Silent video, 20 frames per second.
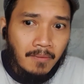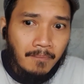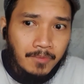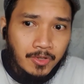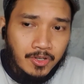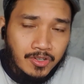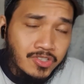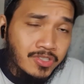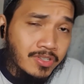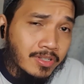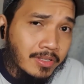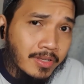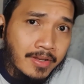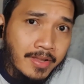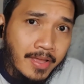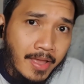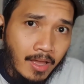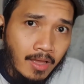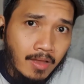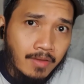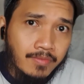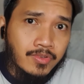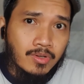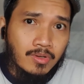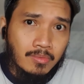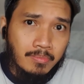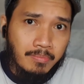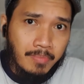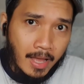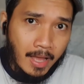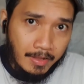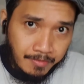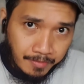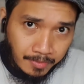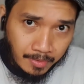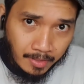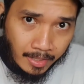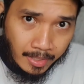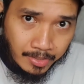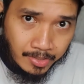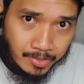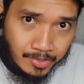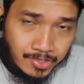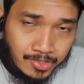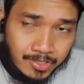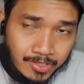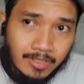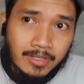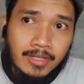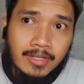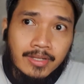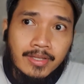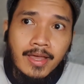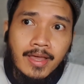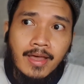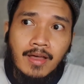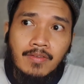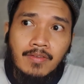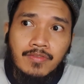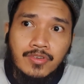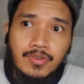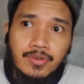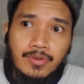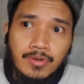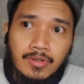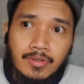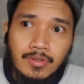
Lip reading: you're still gonna have your Batfleck, you're still gonna have your